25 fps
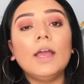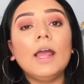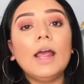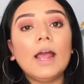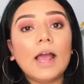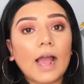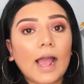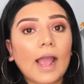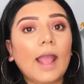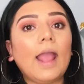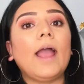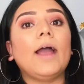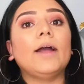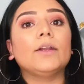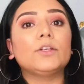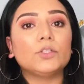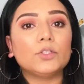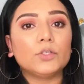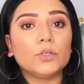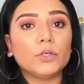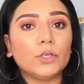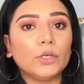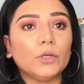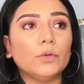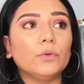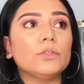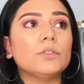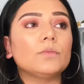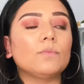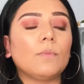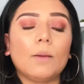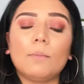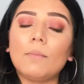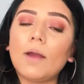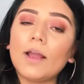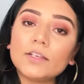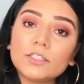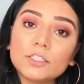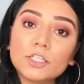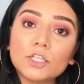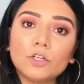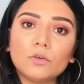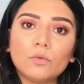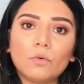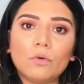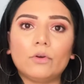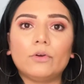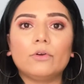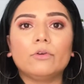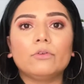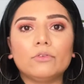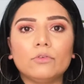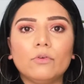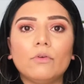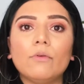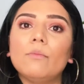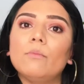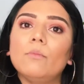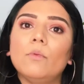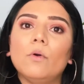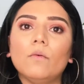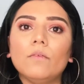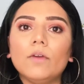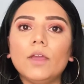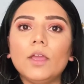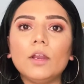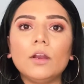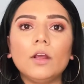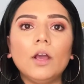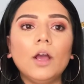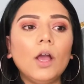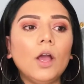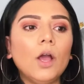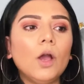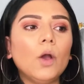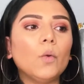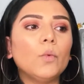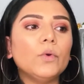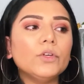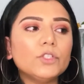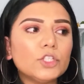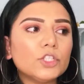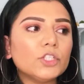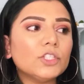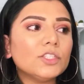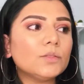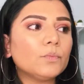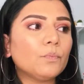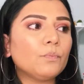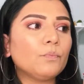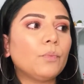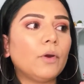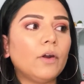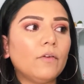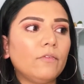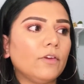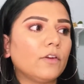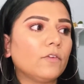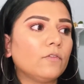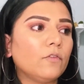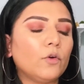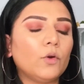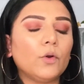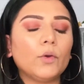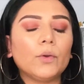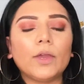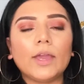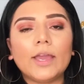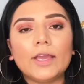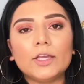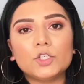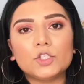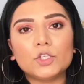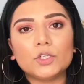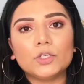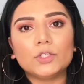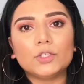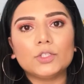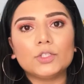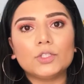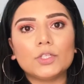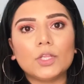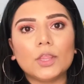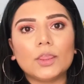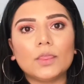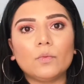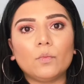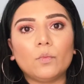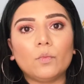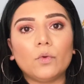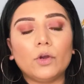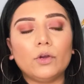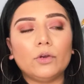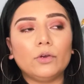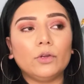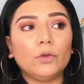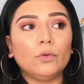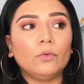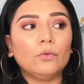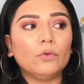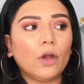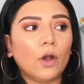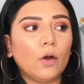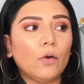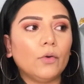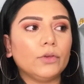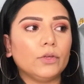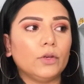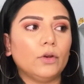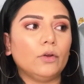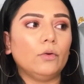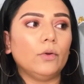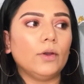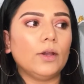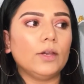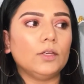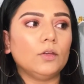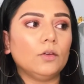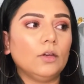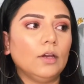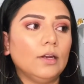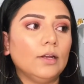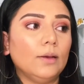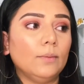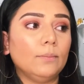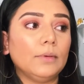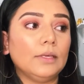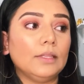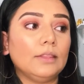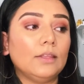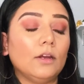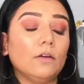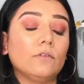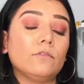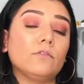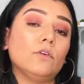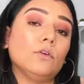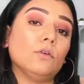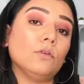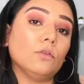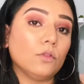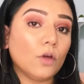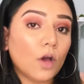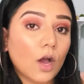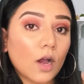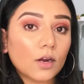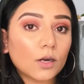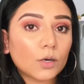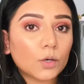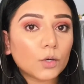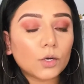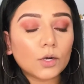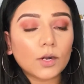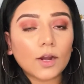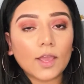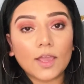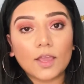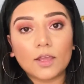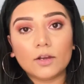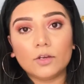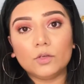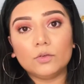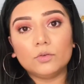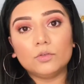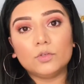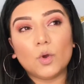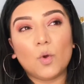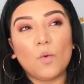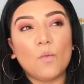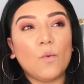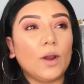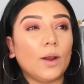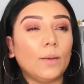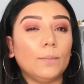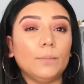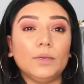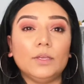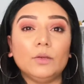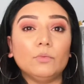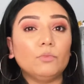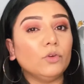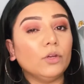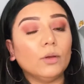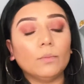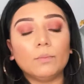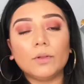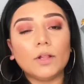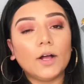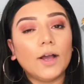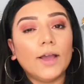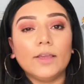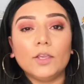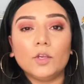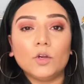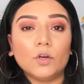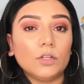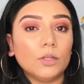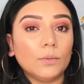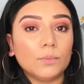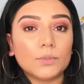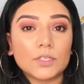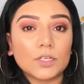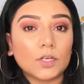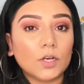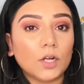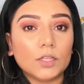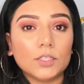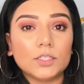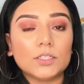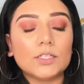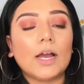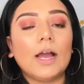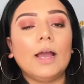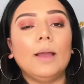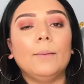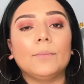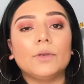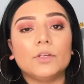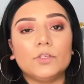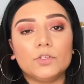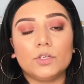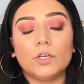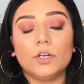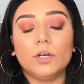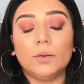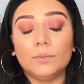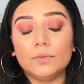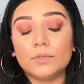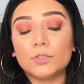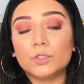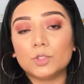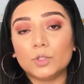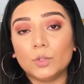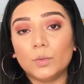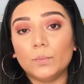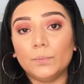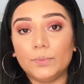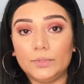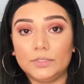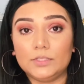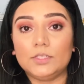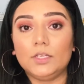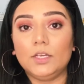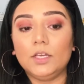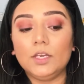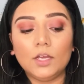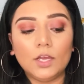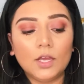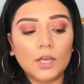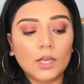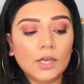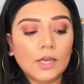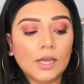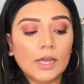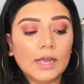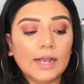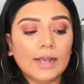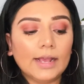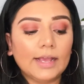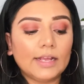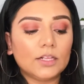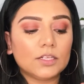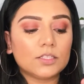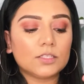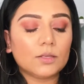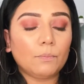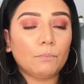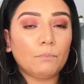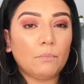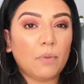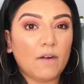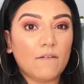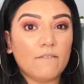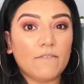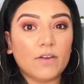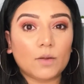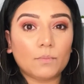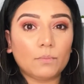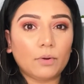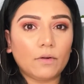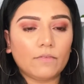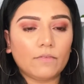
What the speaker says: I had to use my micellar water to remove it, which is perfect for occasions where you're gonna be there for longer and you don't want to be reapplying your lipstick all the time because you're gonna be so busy. It is a perfect